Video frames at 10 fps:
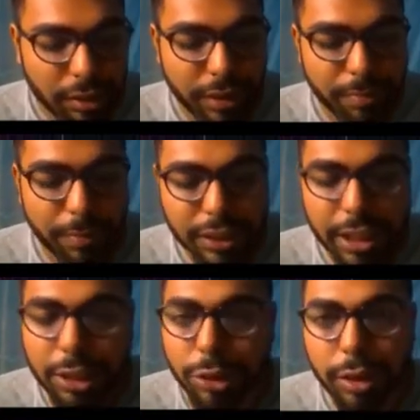If I
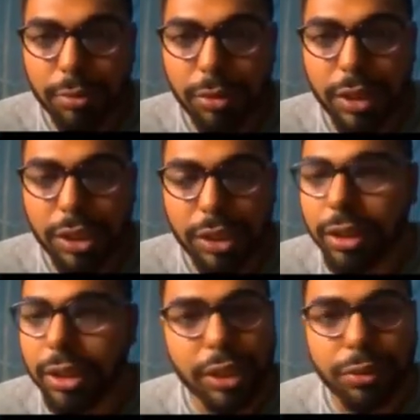press Ctrl M over
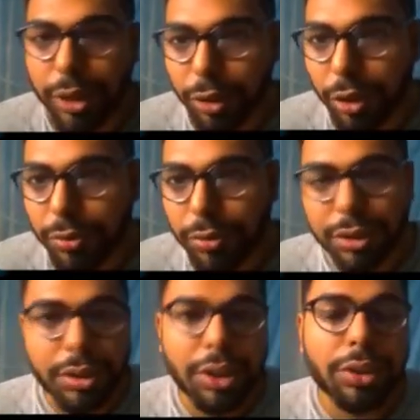here, it will not
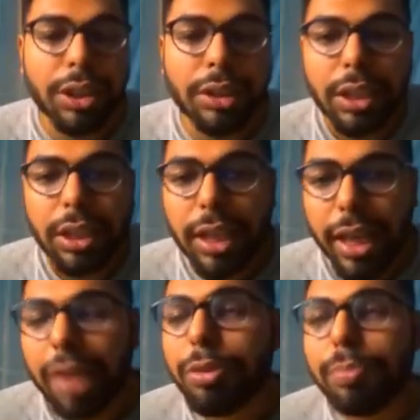work. Okay,
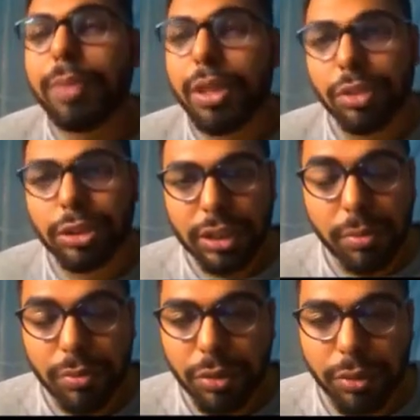I have to be on
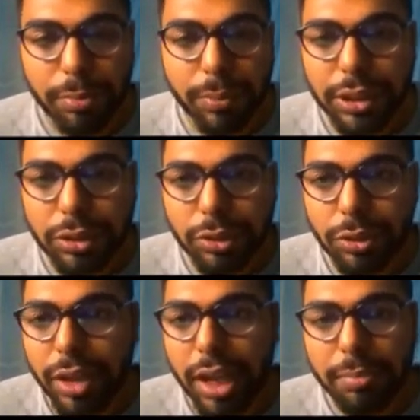some of the web pages.
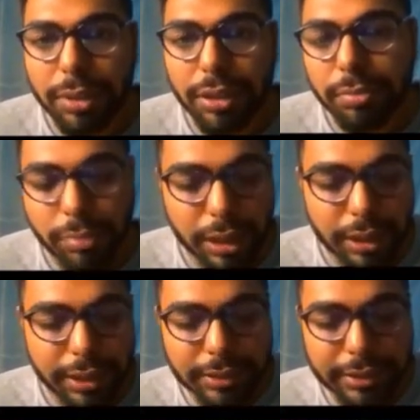So I am in
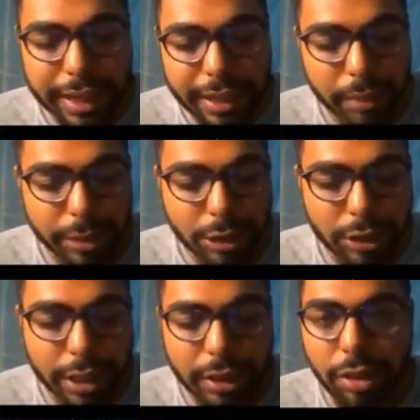Merlin's landing
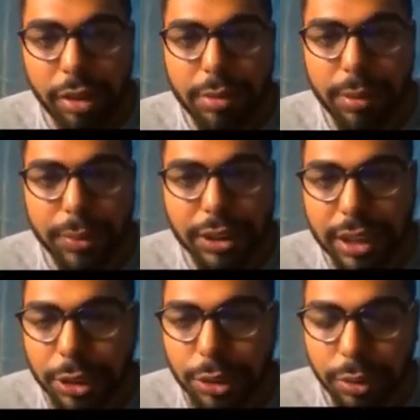page right now. I will
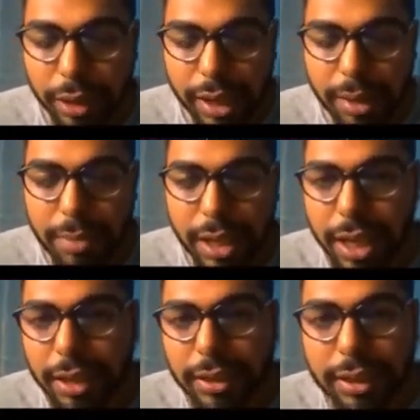press Ctrl M
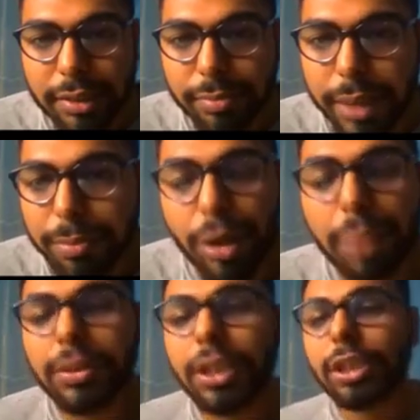and give my
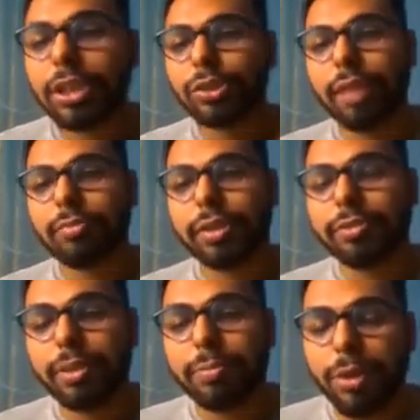prompt. So I'm
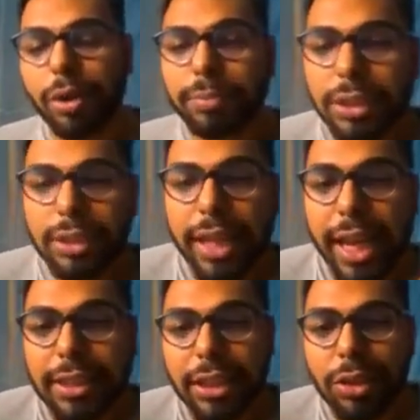giving a prompt:
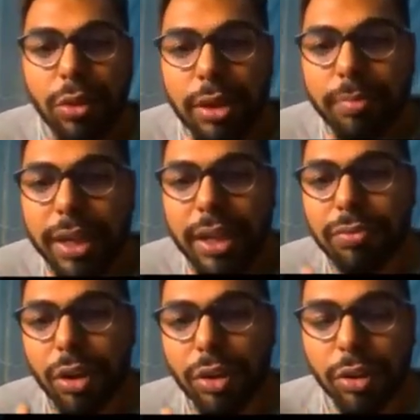write a cold
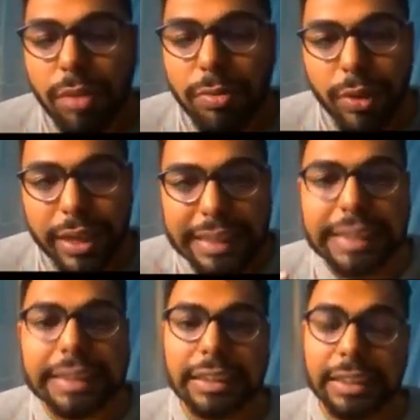mail for
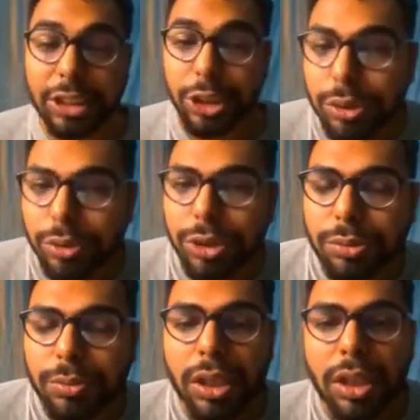collaborating in
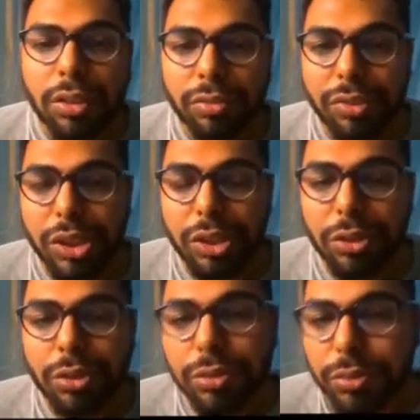YouTube
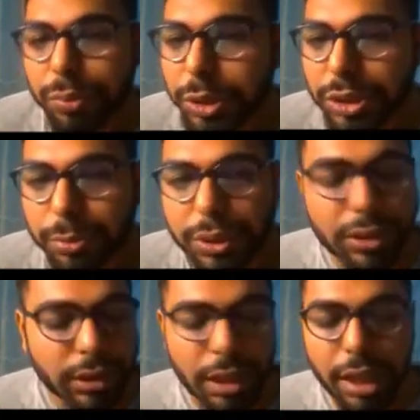video with Mr.
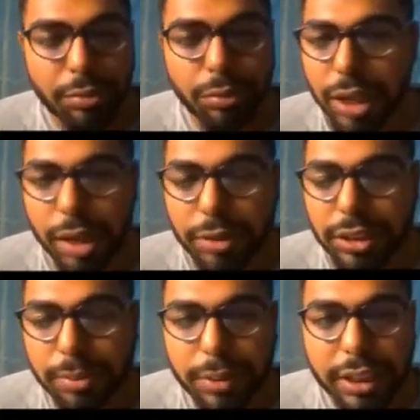Beast, and I
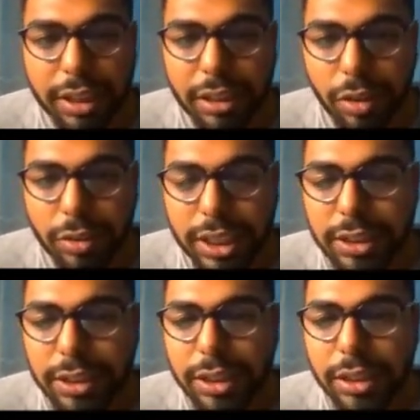will simply click on
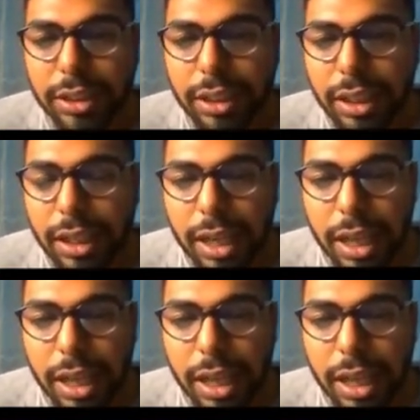enter.